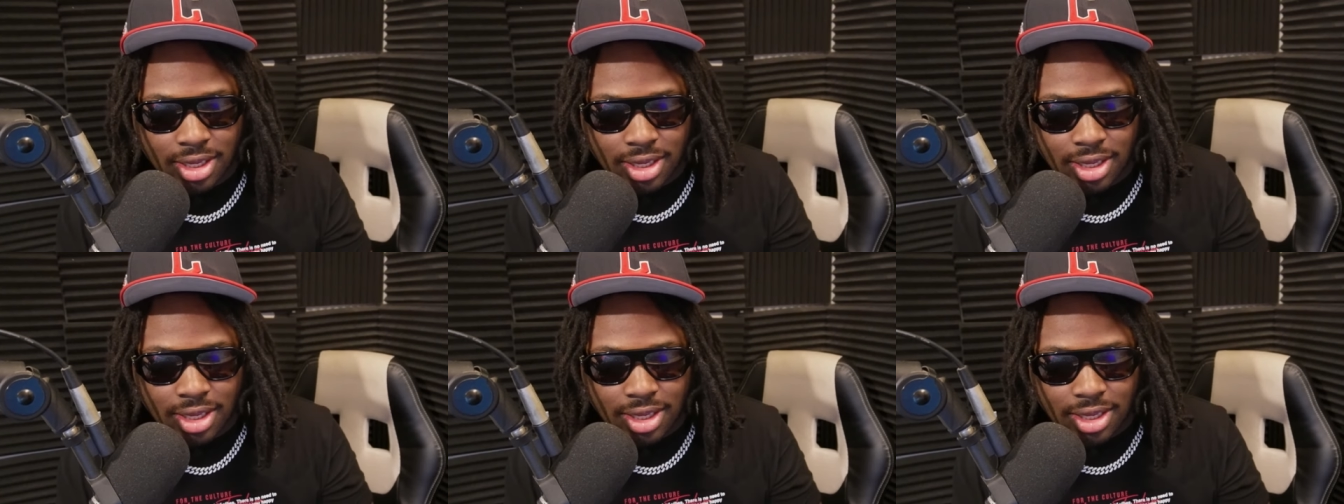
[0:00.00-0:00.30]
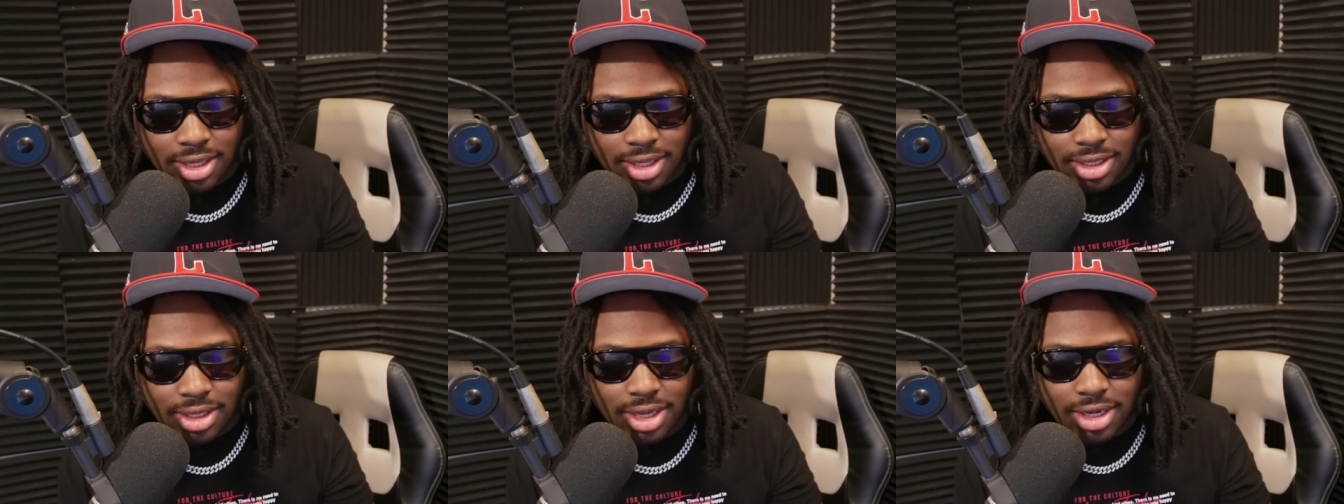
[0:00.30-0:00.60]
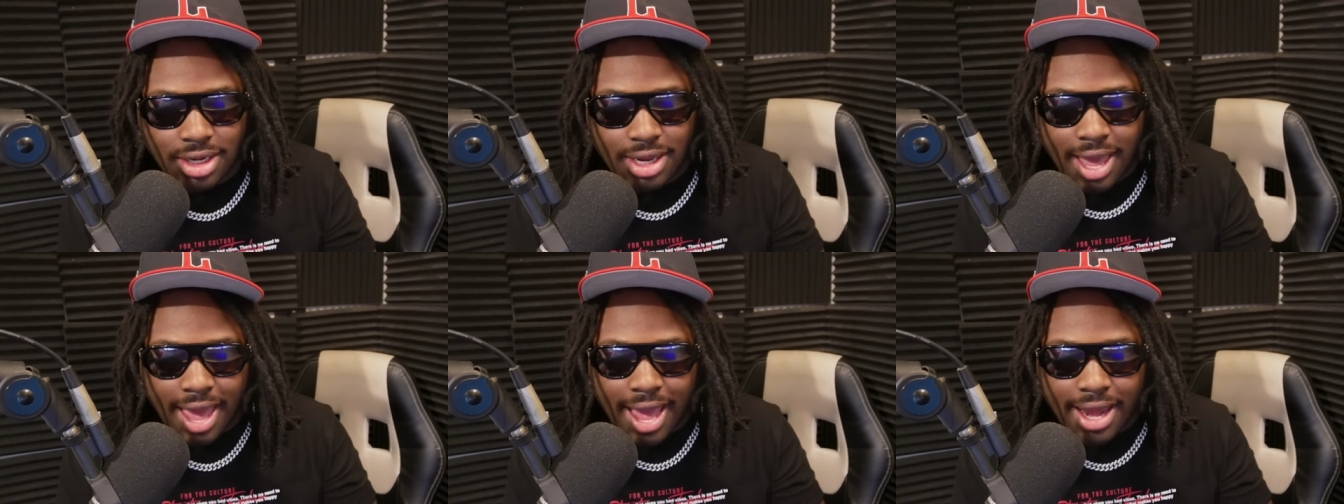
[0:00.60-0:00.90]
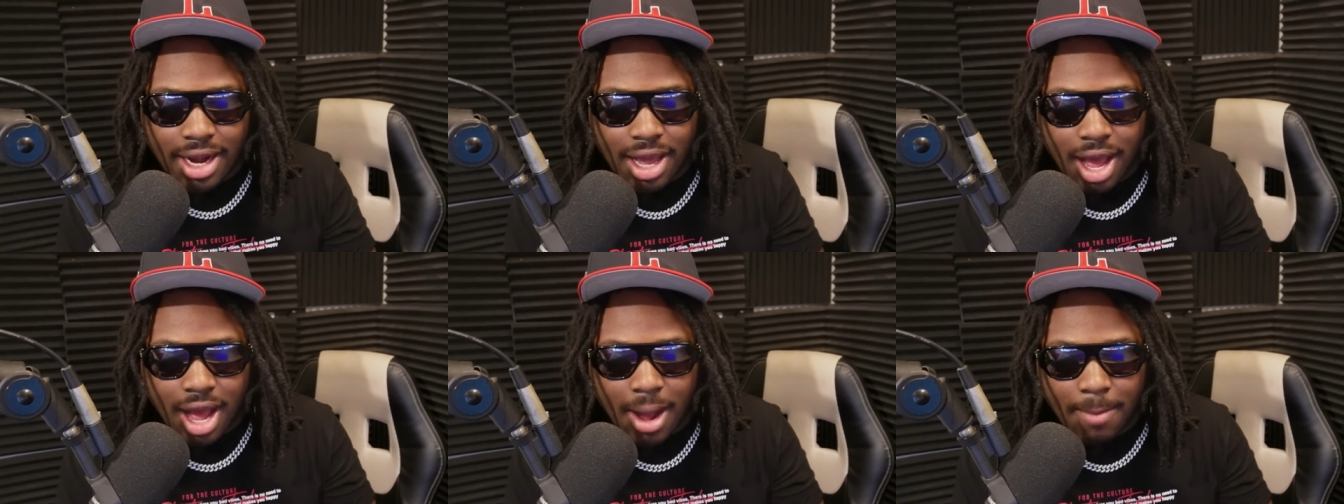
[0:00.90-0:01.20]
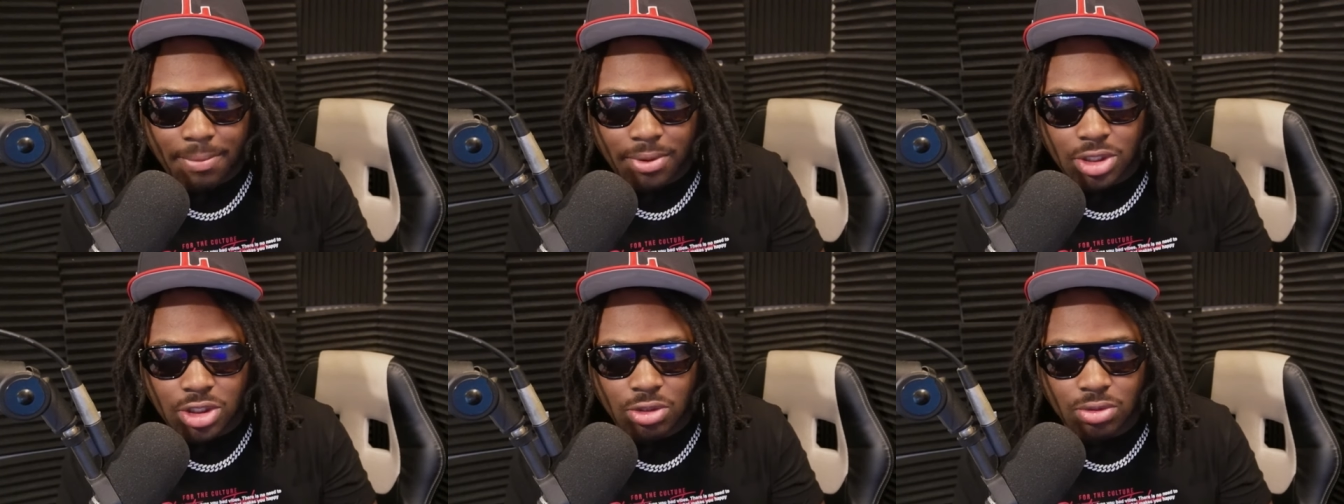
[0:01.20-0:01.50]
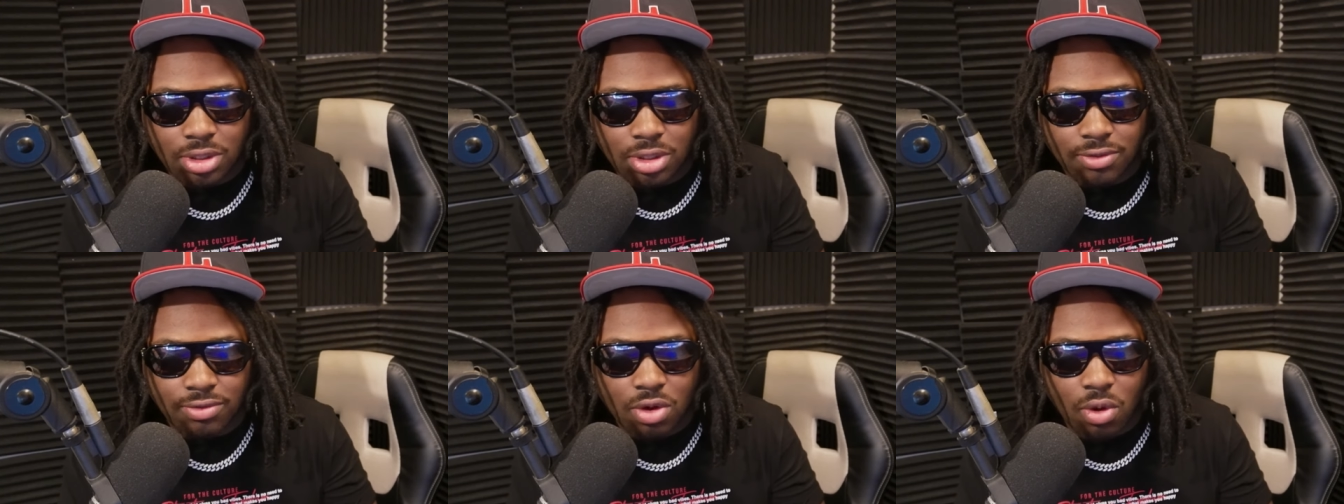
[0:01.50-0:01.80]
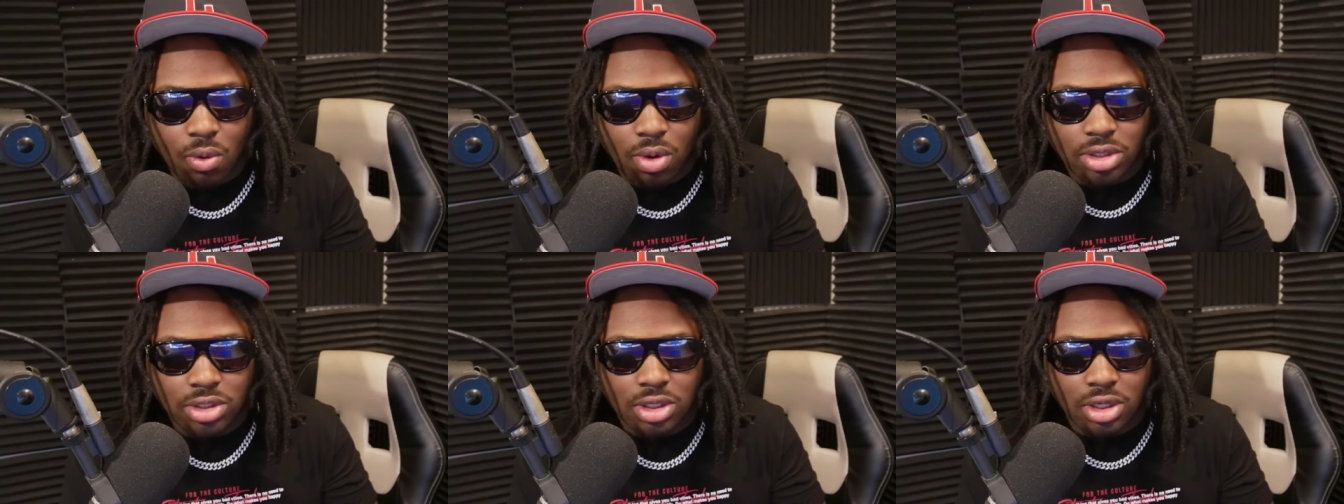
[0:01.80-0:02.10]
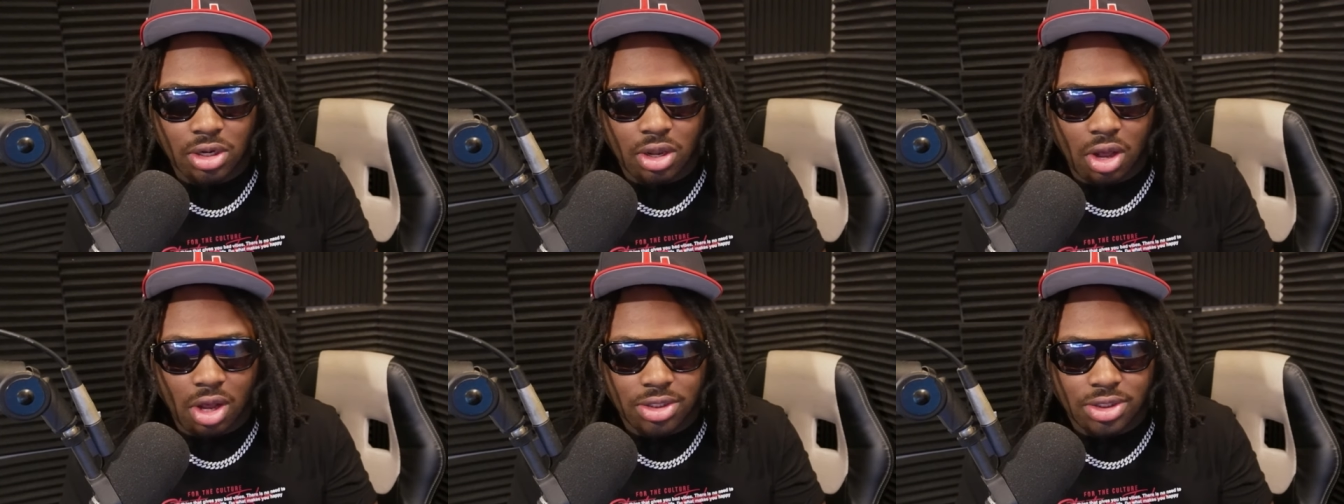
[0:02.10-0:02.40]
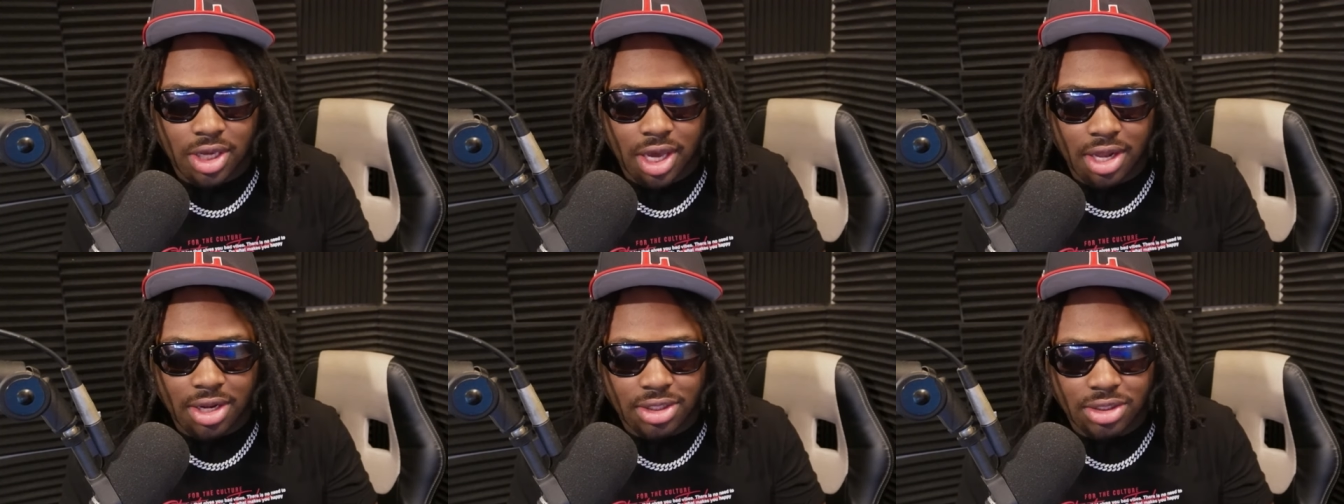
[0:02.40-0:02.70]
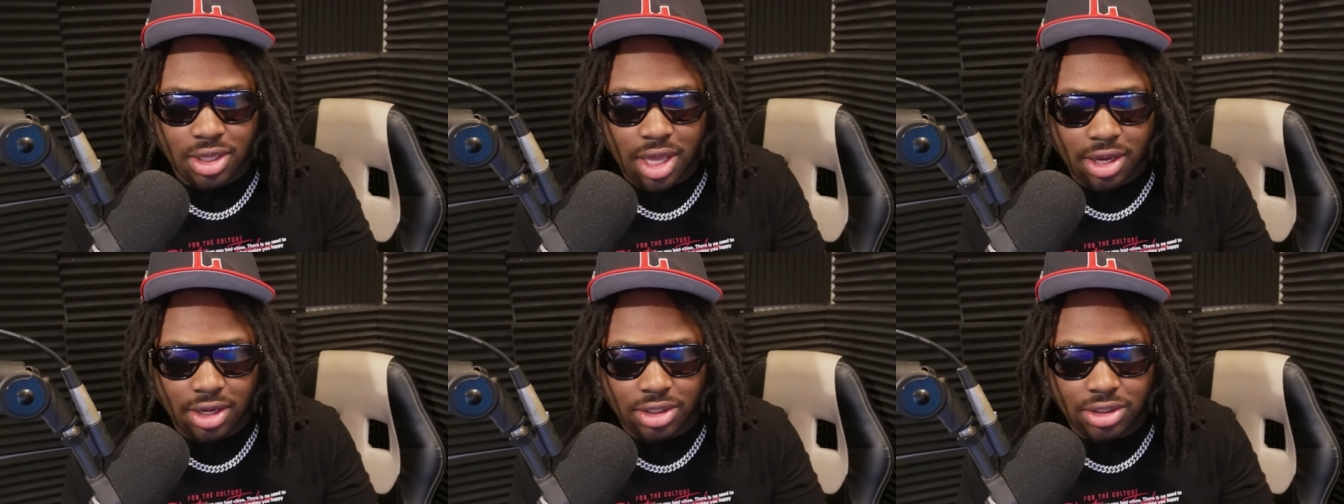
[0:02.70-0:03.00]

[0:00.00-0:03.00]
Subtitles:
literally had the opportunity of going to the Los Angeles Lakers.